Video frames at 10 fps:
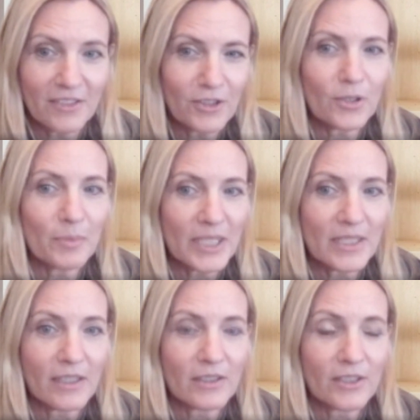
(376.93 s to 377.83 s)
Even though it may
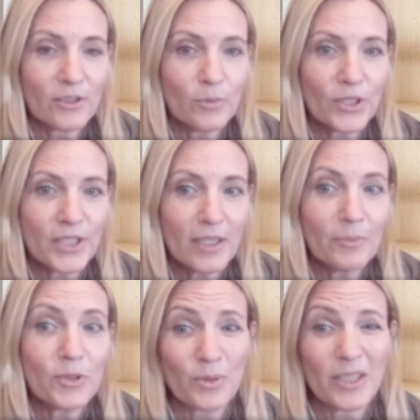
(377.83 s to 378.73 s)
take a little more
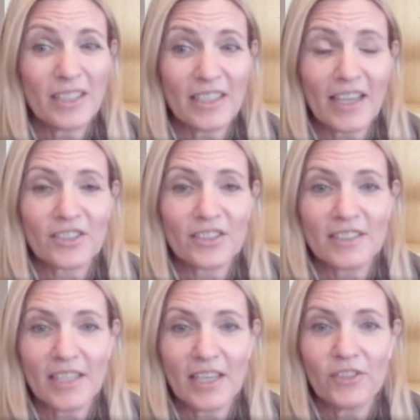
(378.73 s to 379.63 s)
time, you're really actually
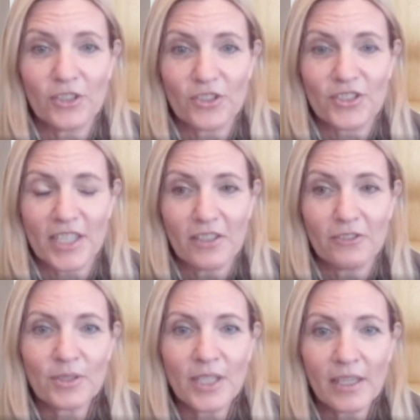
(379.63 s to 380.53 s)
saving
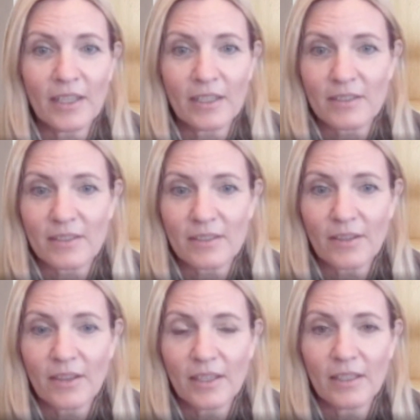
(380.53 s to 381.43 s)
yourself 10x
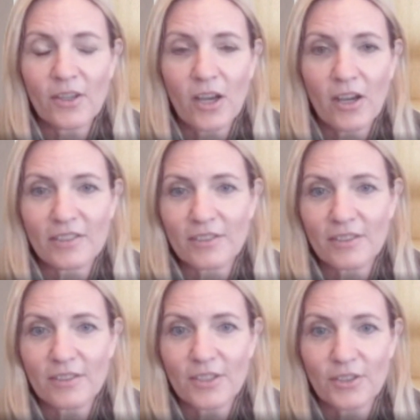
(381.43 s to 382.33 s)
the
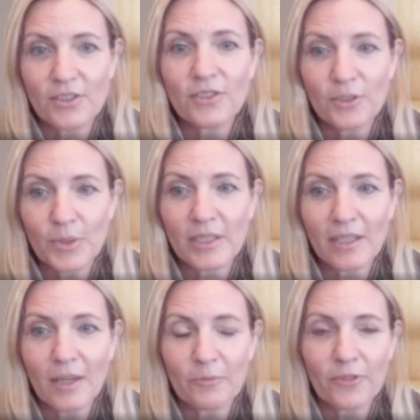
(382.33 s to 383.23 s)
cost to do it
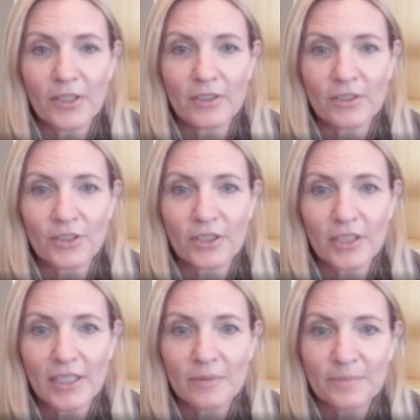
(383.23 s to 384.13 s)
upfront and early.